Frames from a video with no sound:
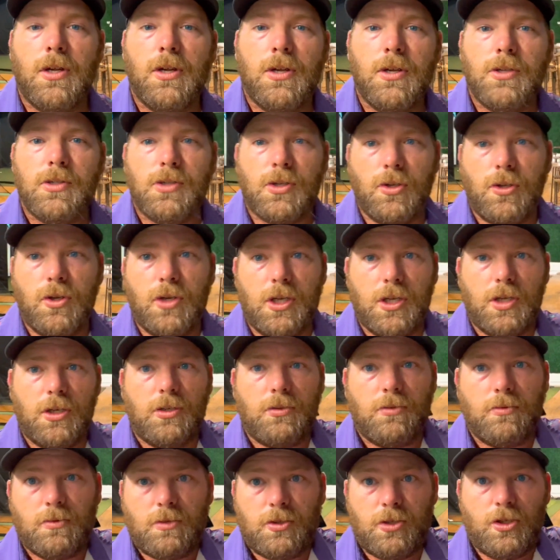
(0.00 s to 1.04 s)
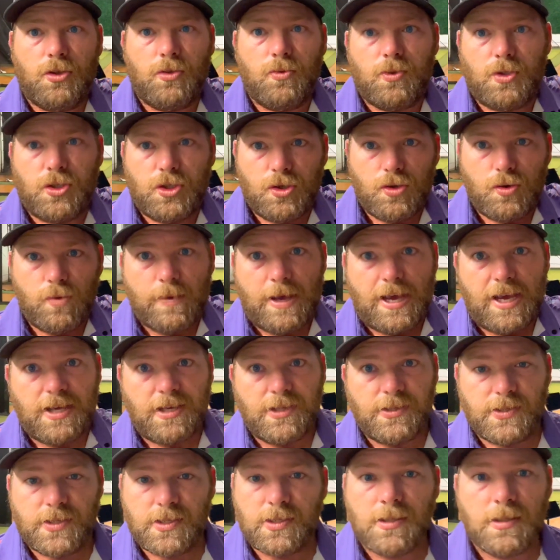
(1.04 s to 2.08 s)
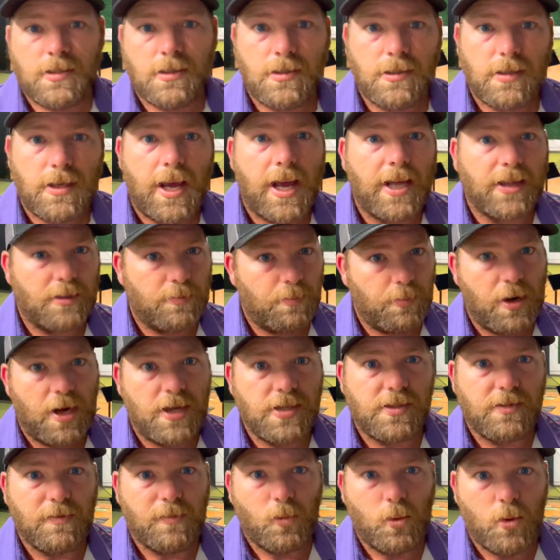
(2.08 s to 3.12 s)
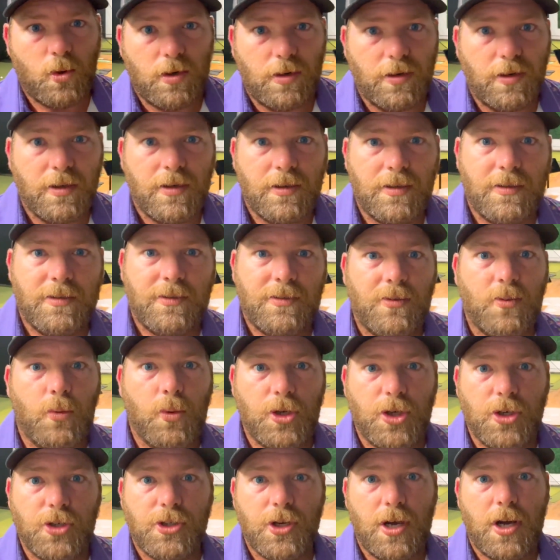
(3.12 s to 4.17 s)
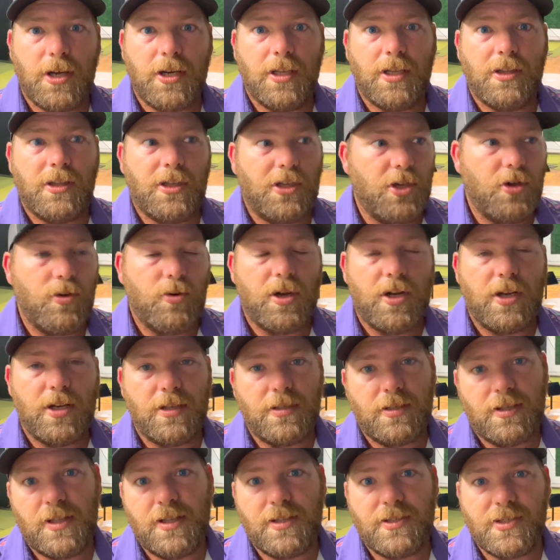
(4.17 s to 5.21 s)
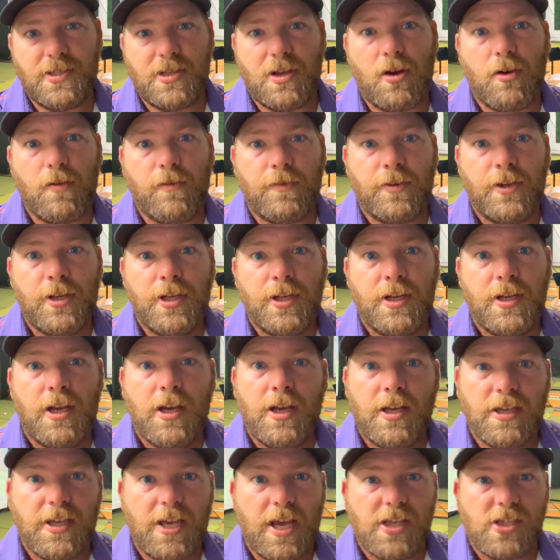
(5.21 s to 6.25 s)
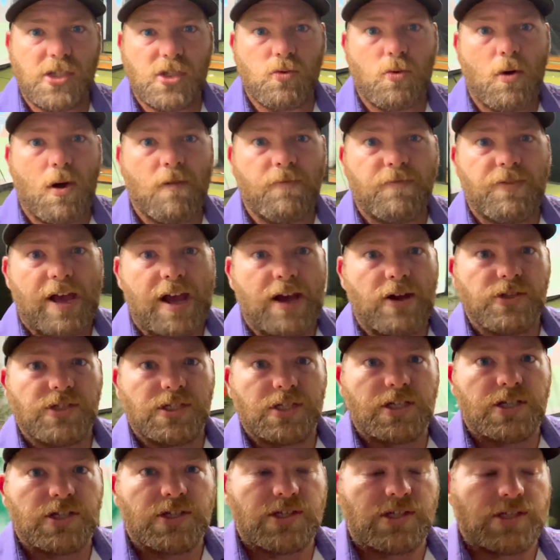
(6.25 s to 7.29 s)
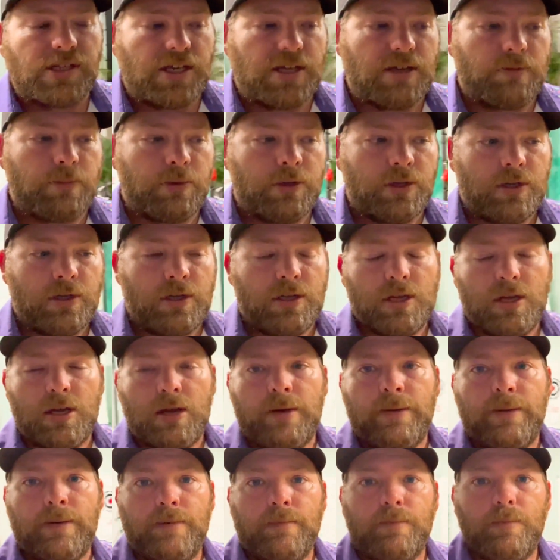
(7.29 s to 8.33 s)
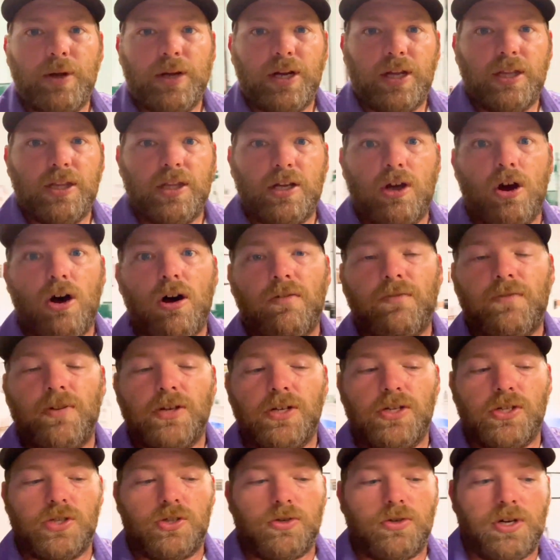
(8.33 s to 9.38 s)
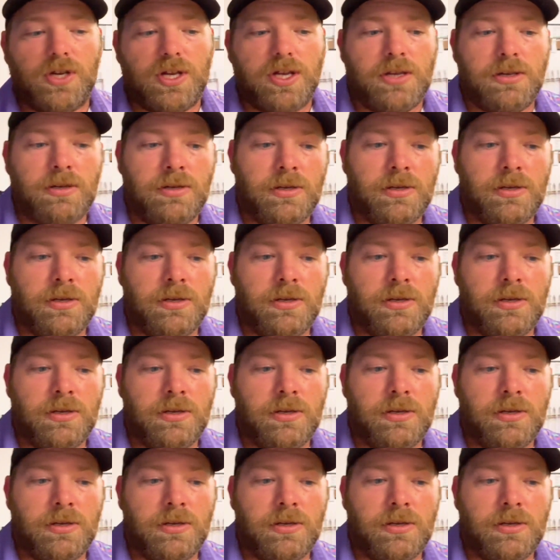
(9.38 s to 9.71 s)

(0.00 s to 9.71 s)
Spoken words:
So you can do 2 bays at the price of 1 when you're talking the unit itself. Yes, 12,000 is steep, but in the golf industry,